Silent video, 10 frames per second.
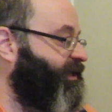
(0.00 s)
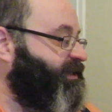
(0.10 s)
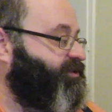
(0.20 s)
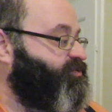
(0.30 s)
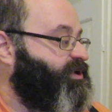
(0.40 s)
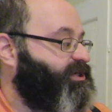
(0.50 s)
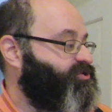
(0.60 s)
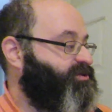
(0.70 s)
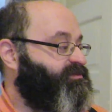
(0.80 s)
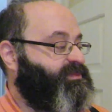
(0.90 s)
in the
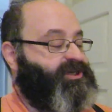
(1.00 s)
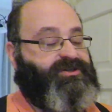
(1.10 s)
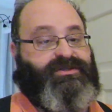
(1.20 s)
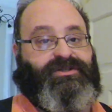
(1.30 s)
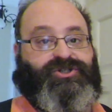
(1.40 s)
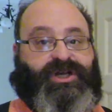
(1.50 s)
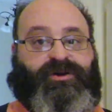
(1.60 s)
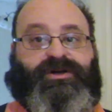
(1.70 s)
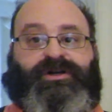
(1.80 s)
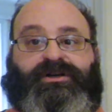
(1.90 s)
washroom there's the shower.